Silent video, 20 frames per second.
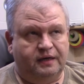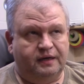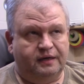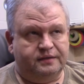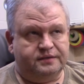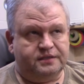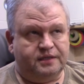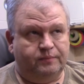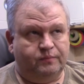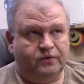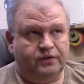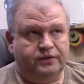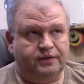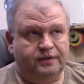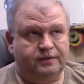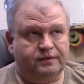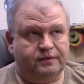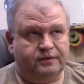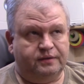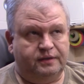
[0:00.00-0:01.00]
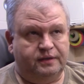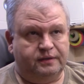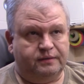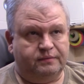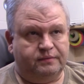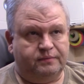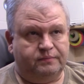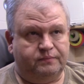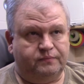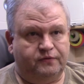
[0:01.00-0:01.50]
someone that
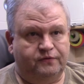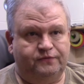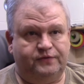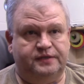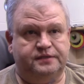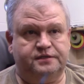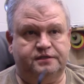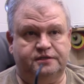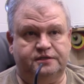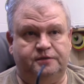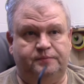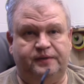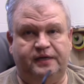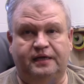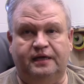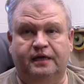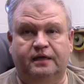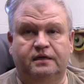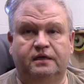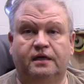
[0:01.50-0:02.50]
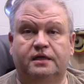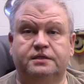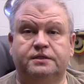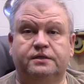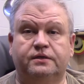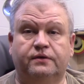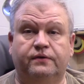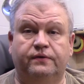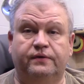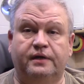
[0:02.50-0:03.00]
professes to be an
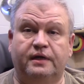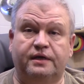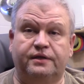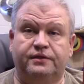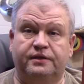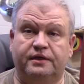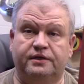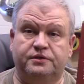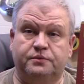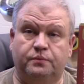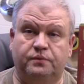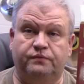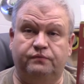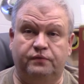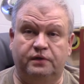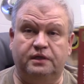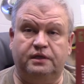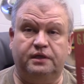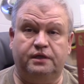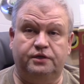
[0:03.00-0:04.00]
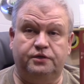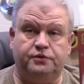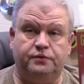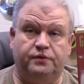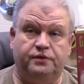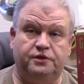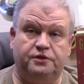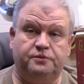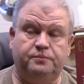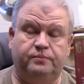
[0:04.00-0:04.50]
agnostic or an atheist would really enjoy
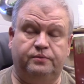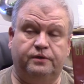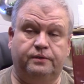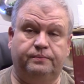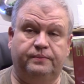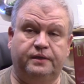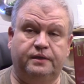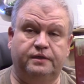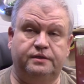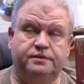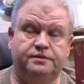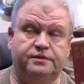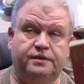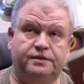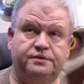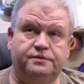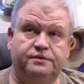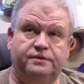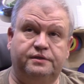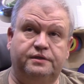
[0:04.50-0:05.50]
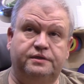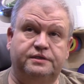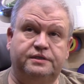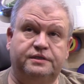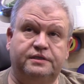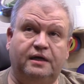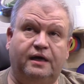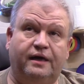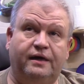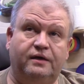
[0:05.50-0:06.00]
this book because Chesterton's
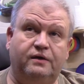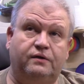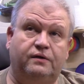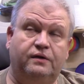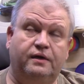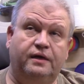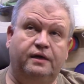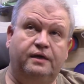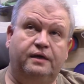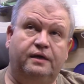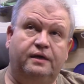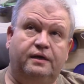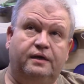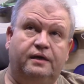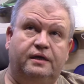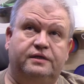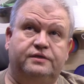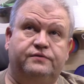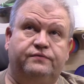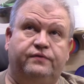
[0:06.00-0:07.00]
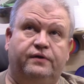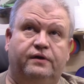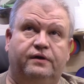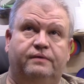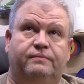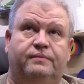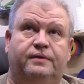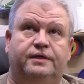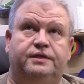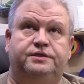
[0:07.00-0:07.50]
style is very
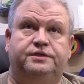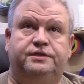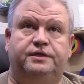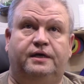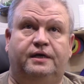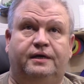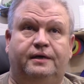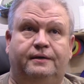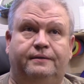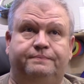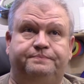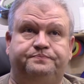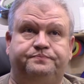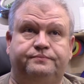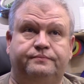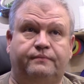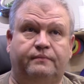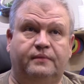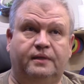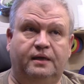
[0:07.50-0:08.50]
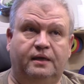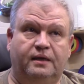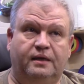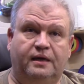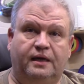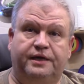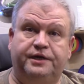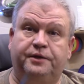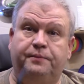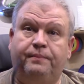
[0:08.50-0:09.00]
much a
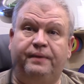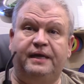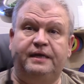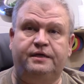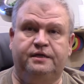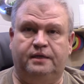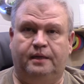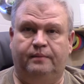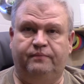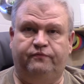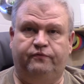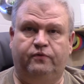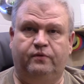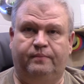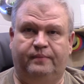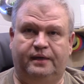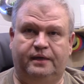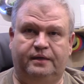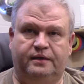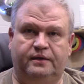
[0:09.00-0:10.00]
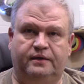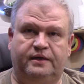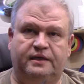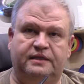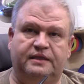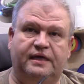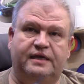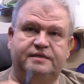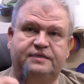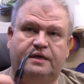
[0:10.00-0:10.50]
debate type format. And he
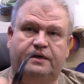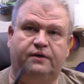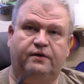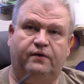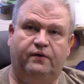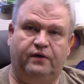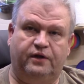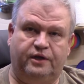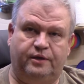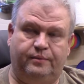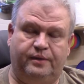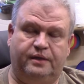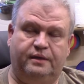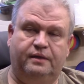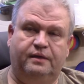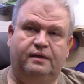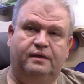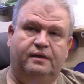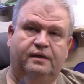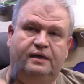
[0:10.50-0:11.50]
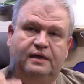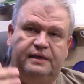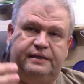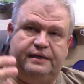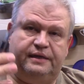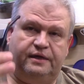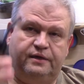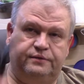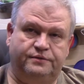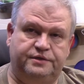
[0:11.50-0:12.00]
lays out an argument and
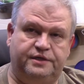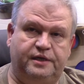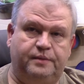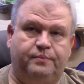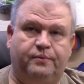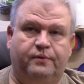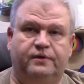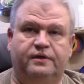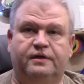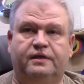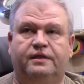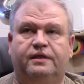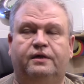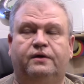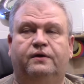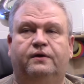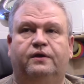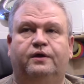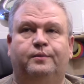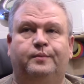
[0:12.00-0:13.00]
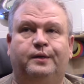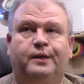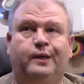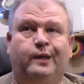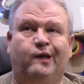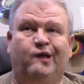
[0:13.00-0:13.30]
then he goes deeper into that argument.